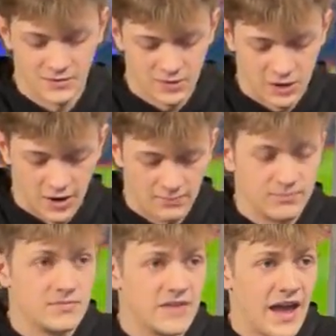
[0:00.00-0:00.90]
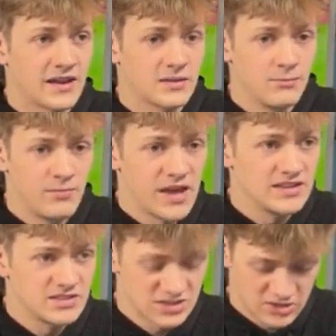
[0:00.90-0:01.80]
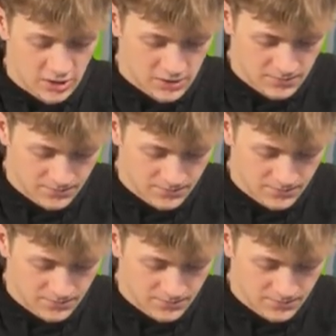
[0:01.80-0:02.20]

Alright, Dak, base to start.